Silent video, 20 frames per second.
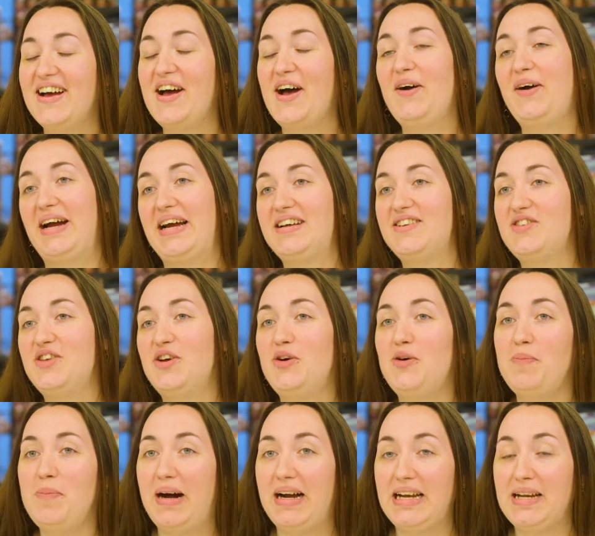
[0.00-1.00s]
Okay,
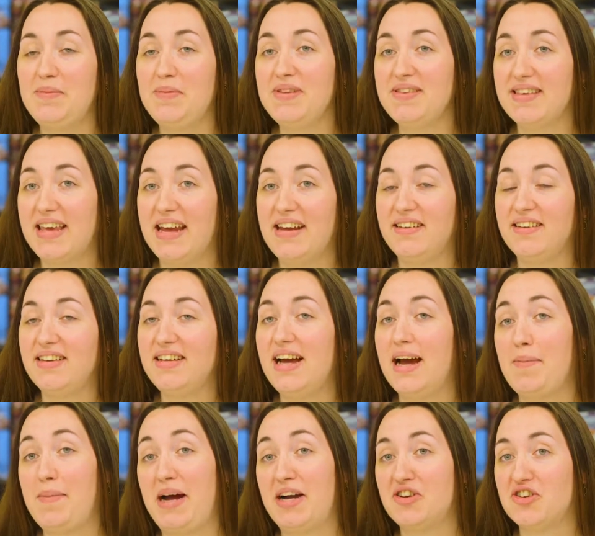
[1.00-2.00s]
so my name is Kaleigh.
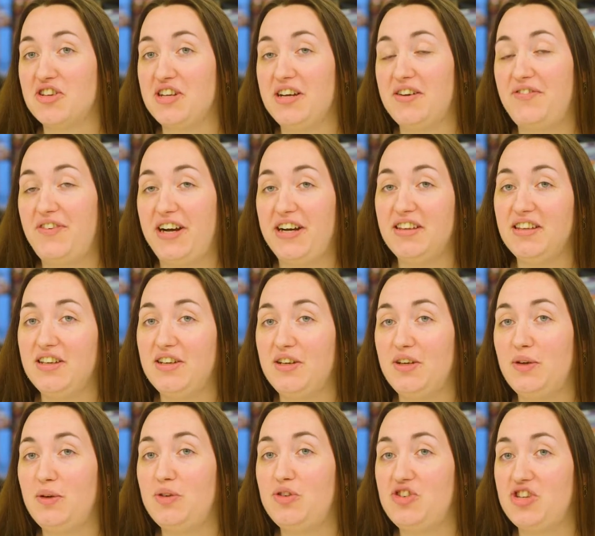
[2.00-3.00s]
I'm actually a fairly
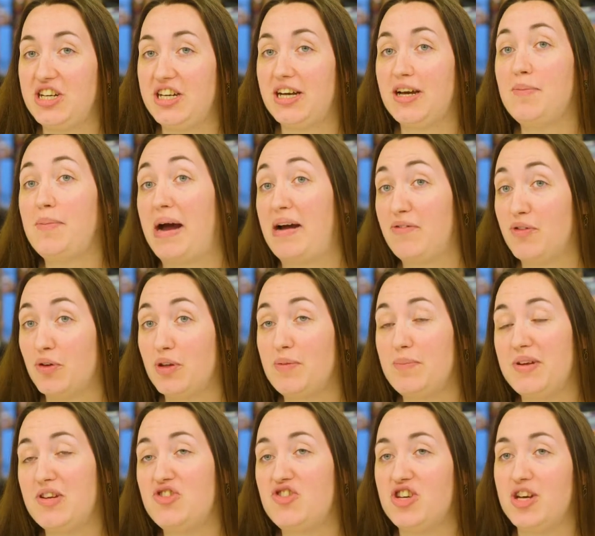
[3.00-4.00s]
new GM. I've only
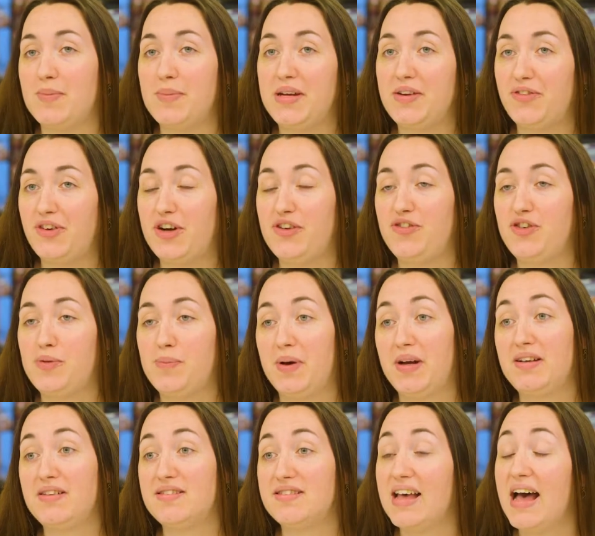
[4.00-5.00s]
been GMing for a few
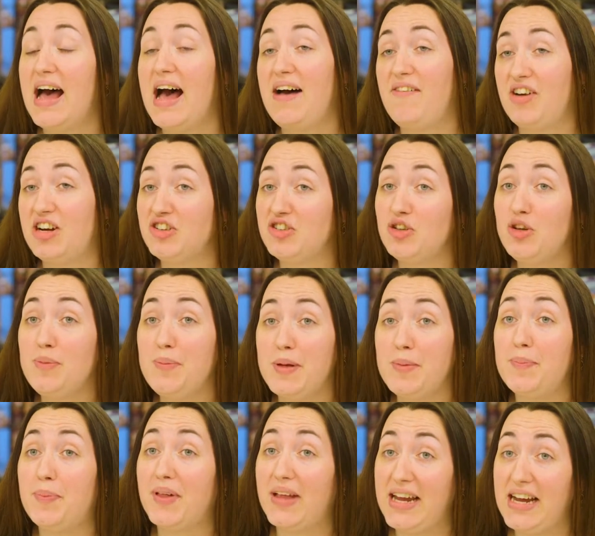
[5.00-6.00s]
months. I've actually only
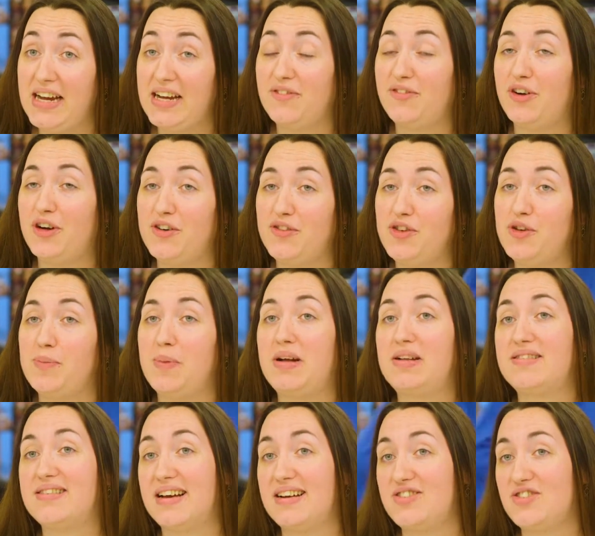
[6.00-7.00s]
been playing for a few
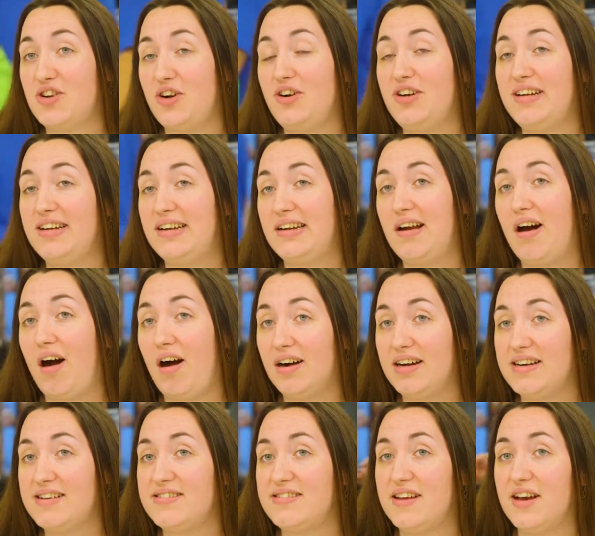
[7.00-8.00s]
months. I started in
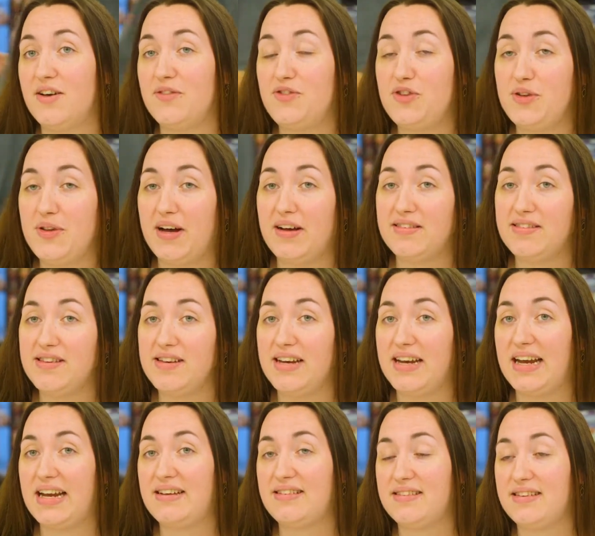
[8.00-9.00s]
August of
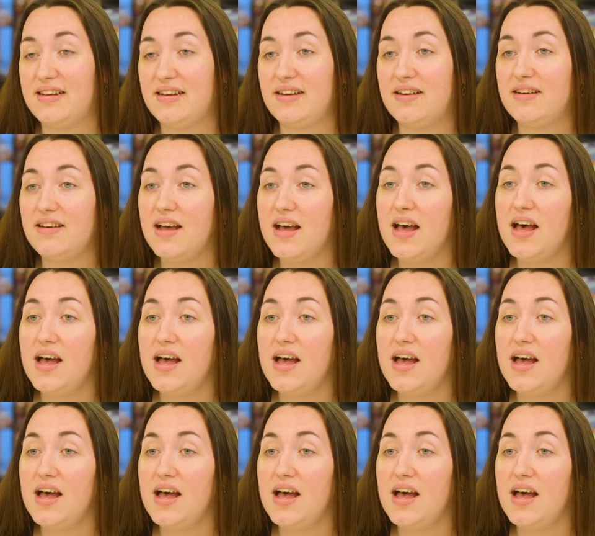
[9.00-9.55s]
2018.